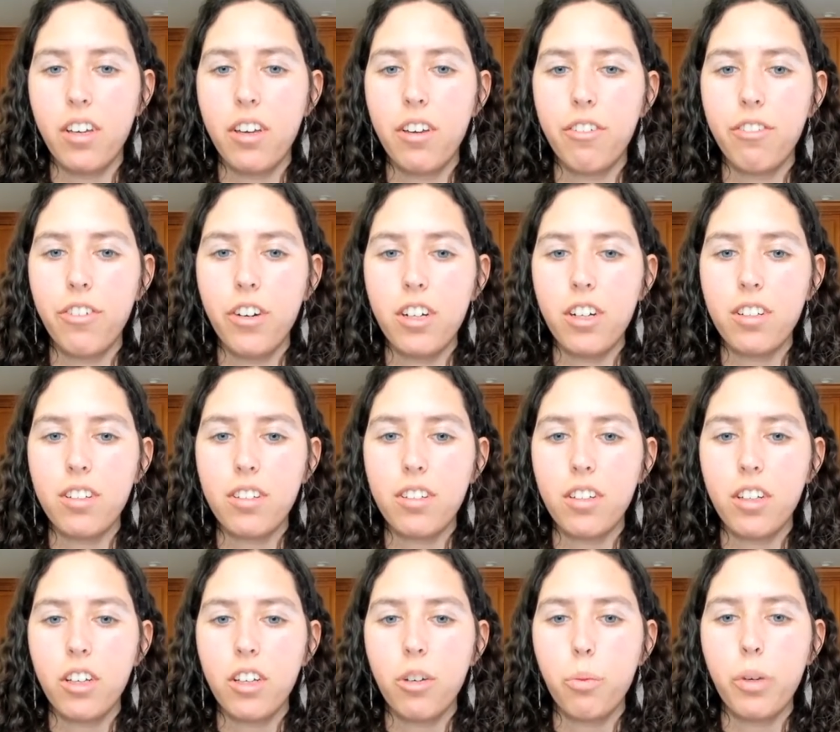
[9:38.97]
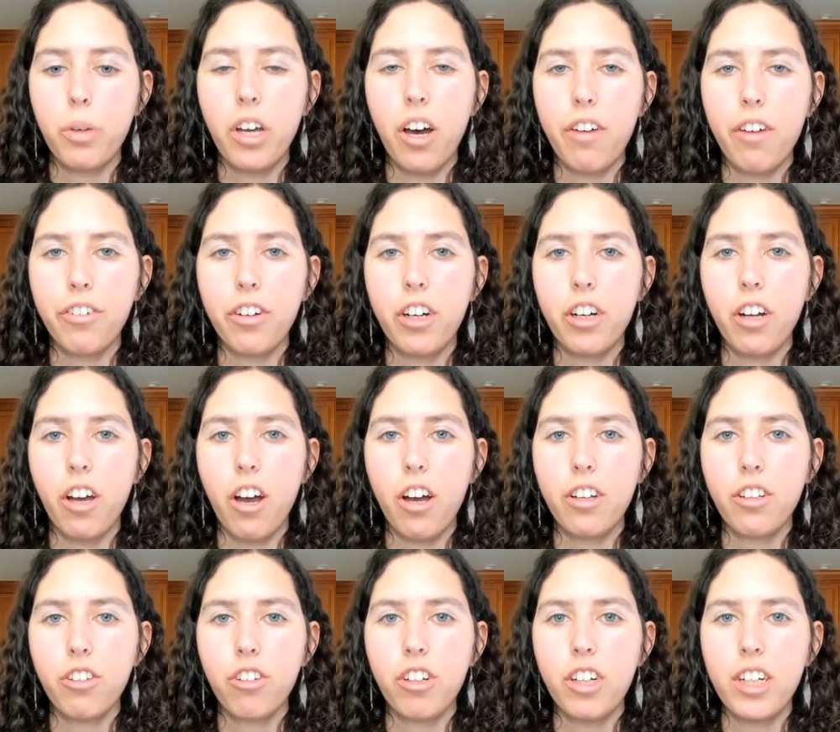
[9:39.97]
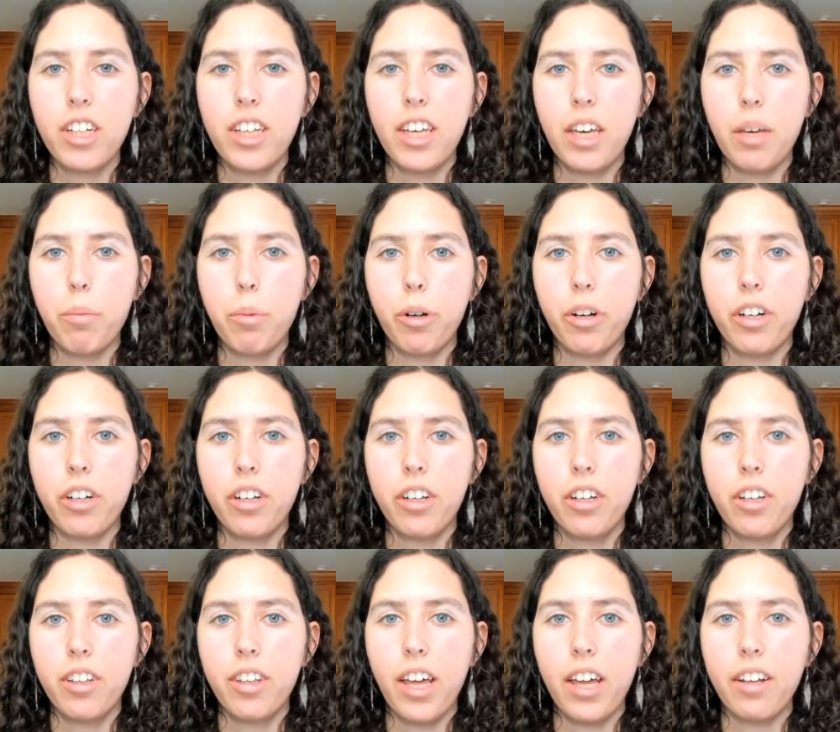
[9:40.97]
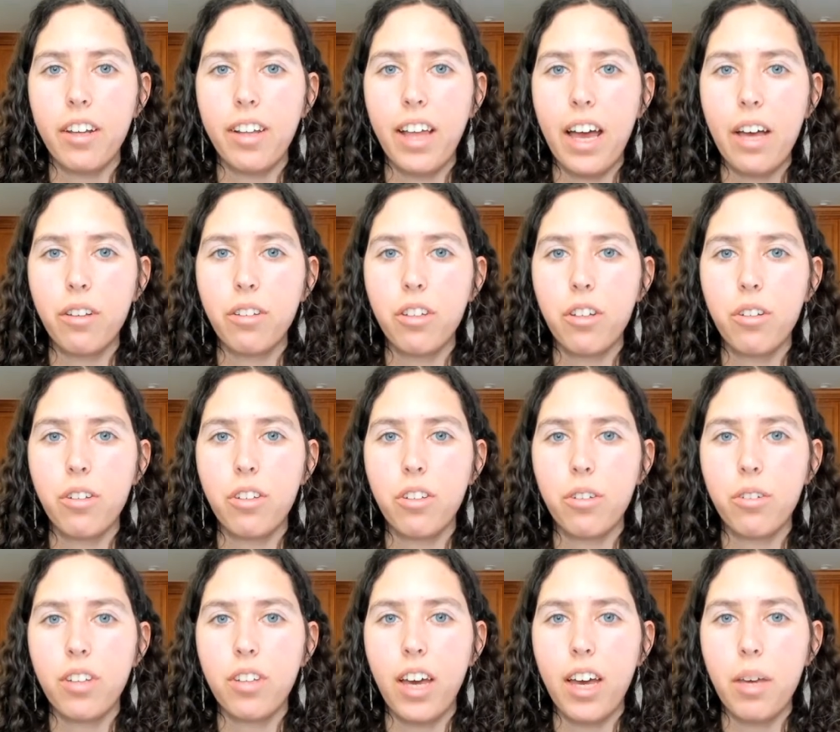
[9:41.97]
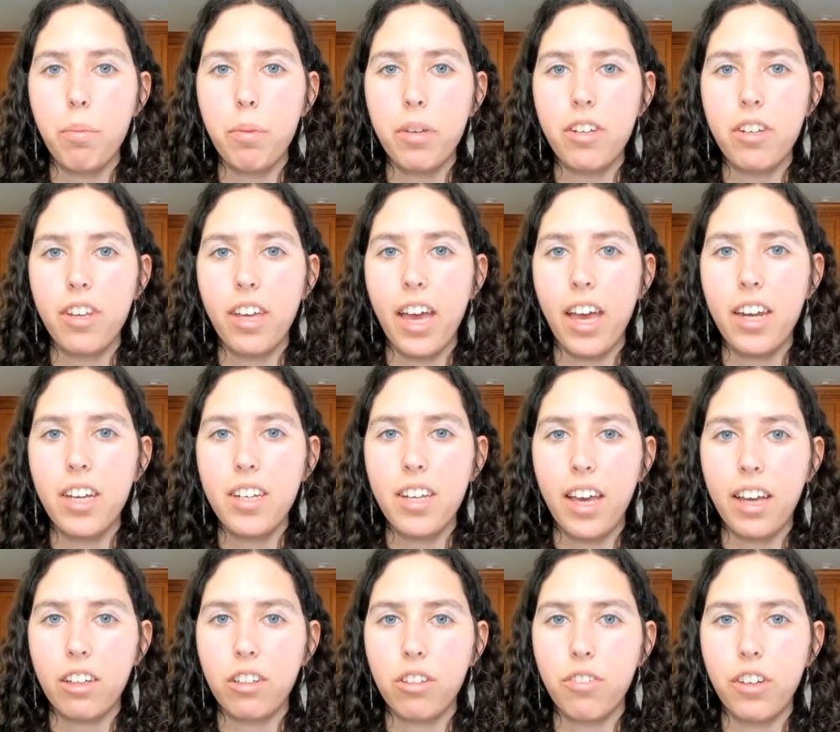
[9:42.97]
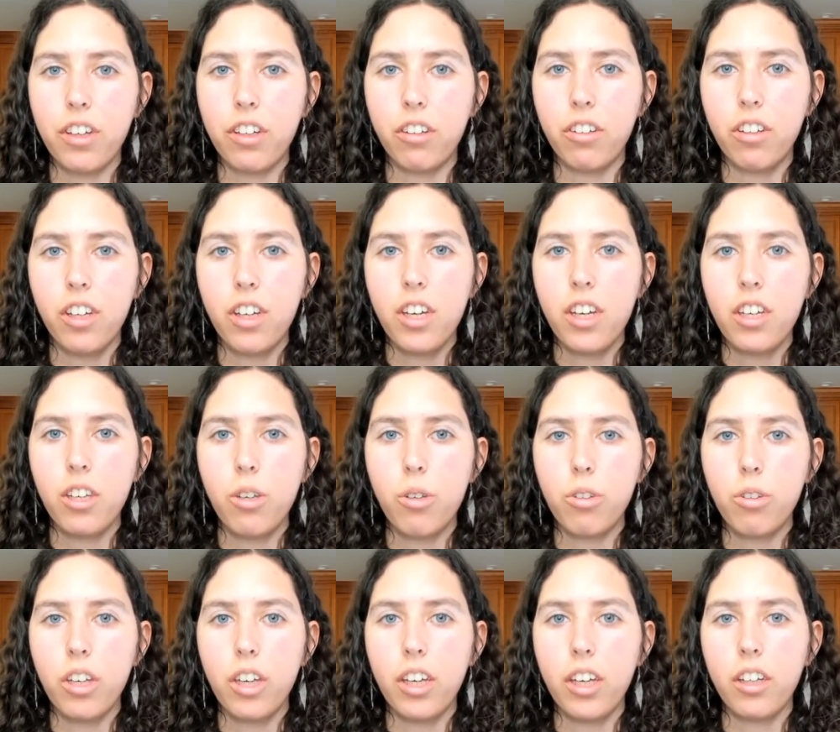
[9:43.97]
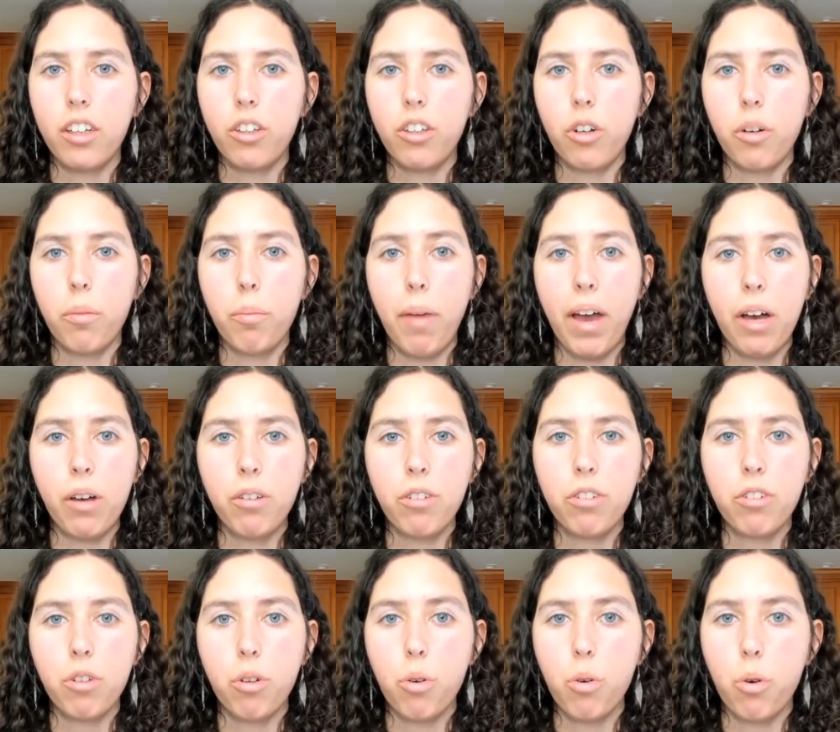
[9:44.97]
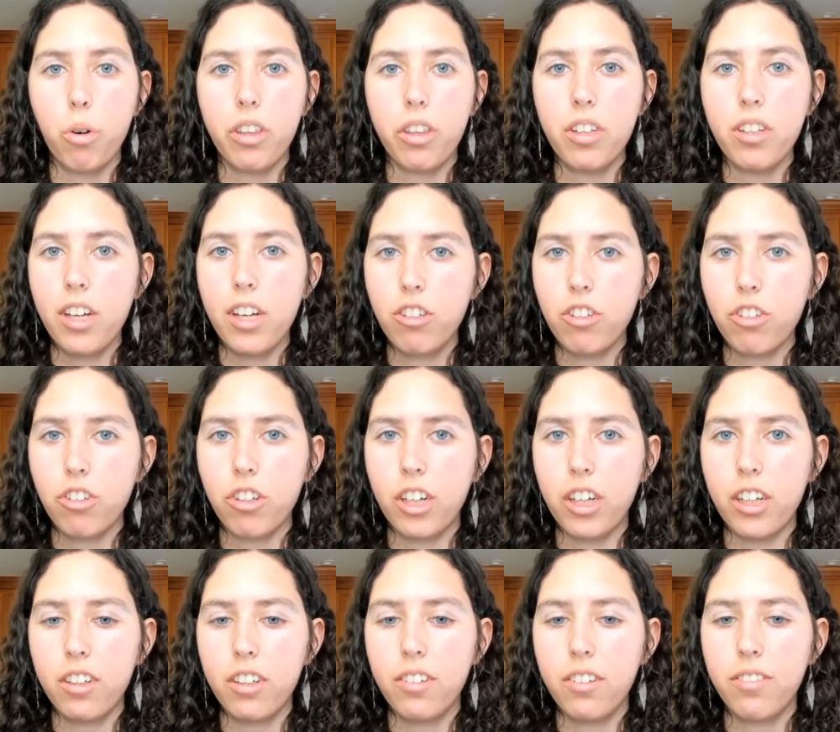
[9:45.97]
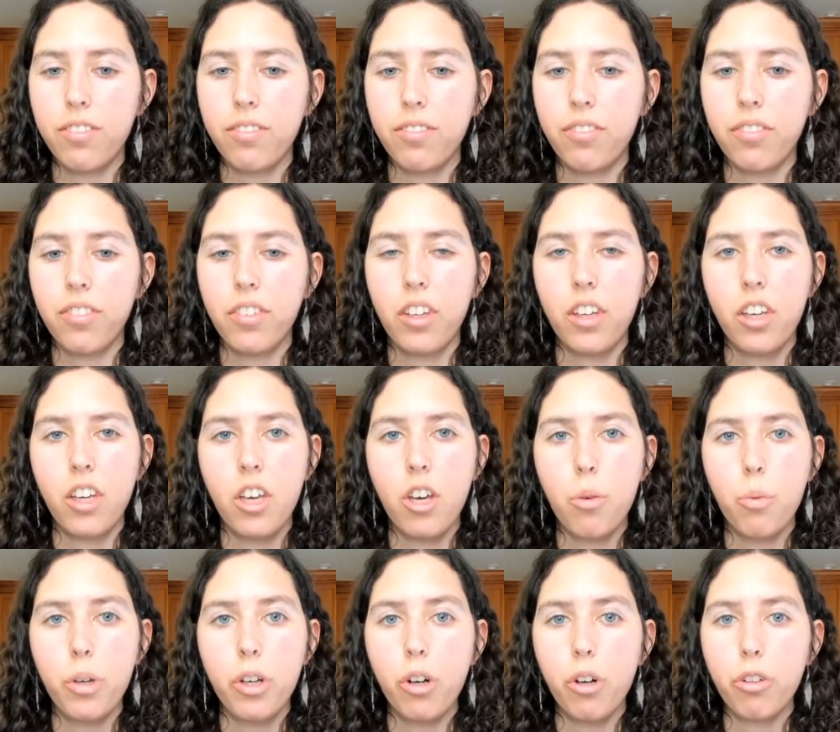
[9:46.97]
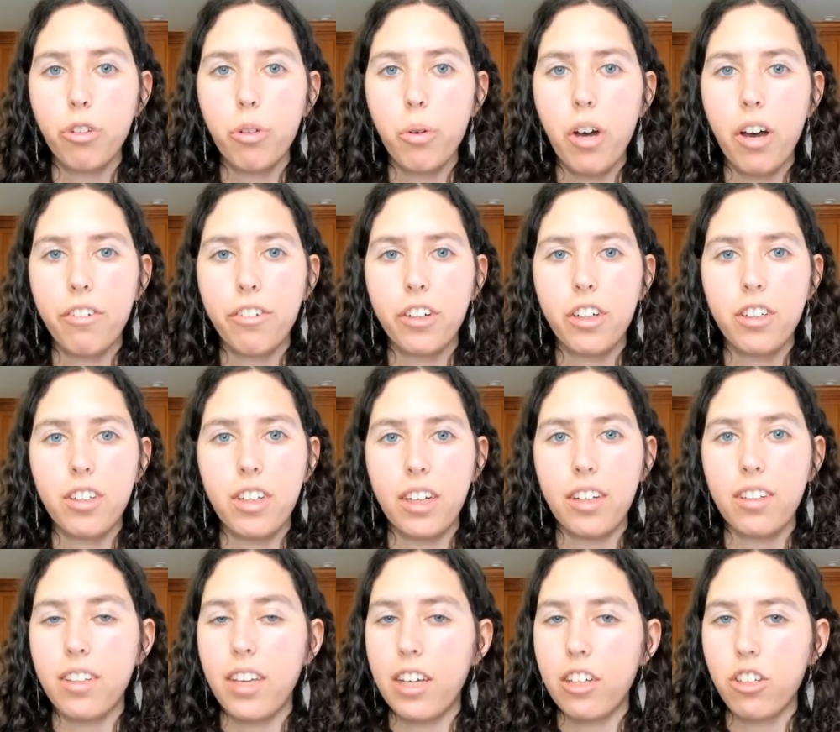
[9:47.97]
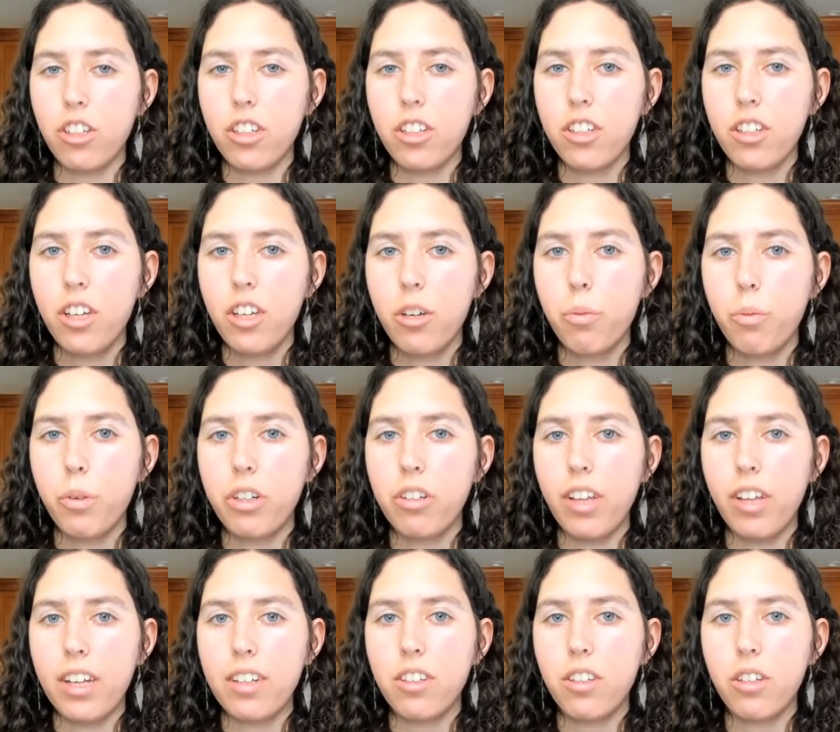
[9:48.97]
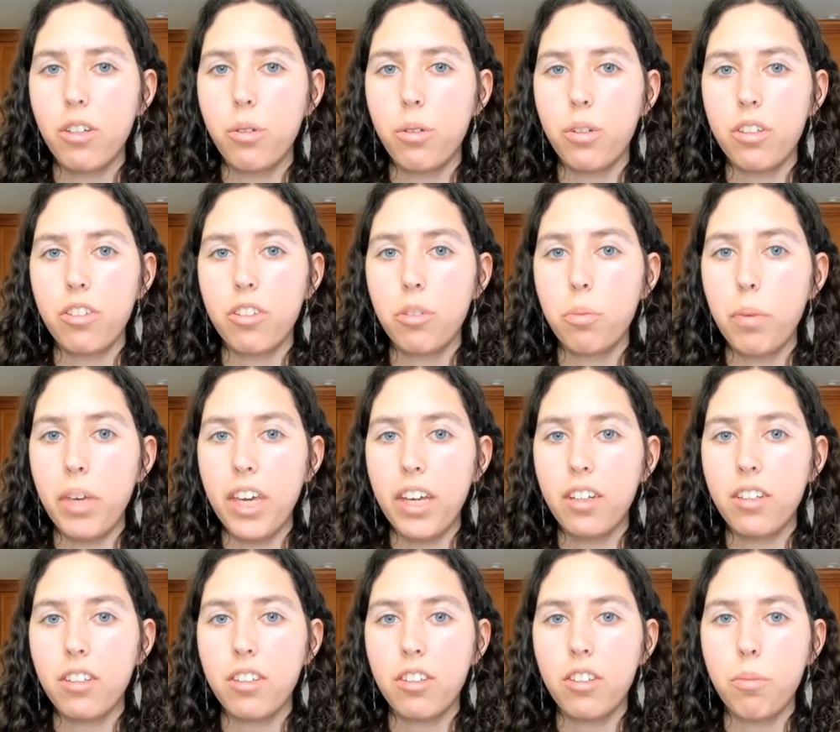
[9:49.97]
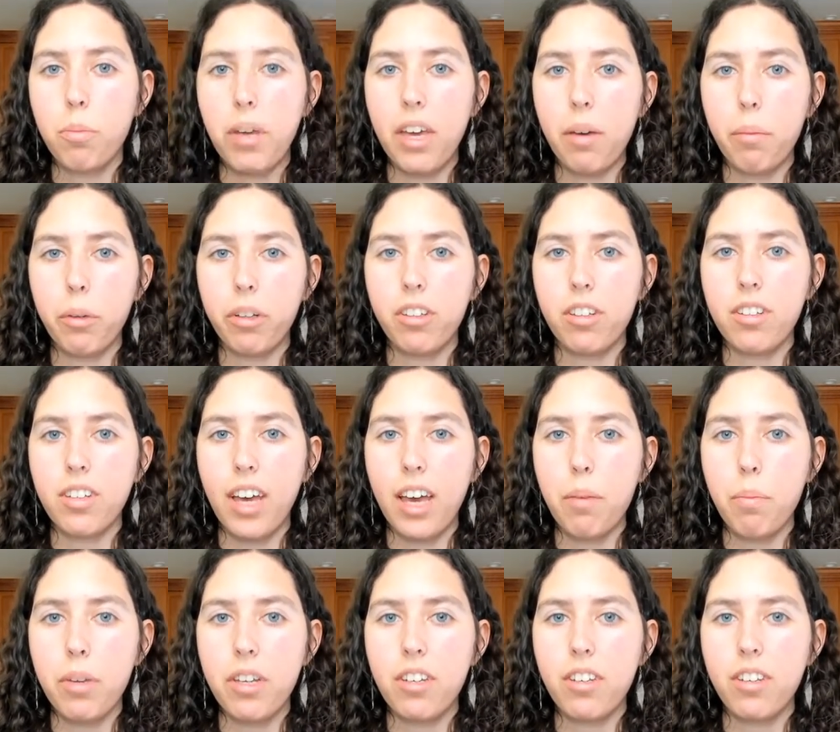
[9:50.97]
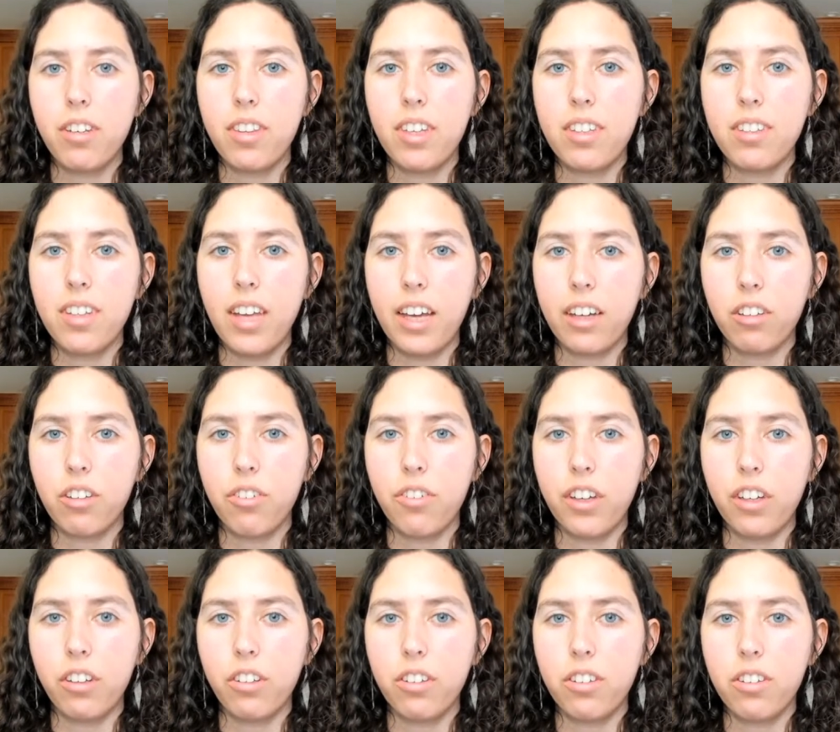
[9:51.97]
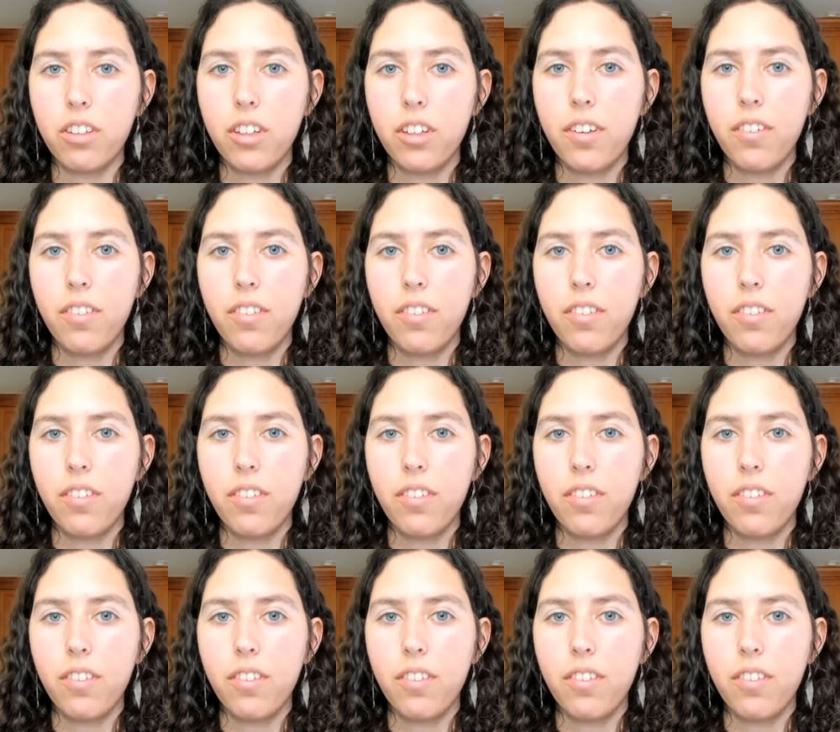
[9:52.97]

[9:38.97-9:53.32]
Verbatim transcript: First, we offer an on-screen keyboard that allows you to type into any text field using your mouse or the touch screen. We also offer dictation, which lets you speak to be able to type into these text fields.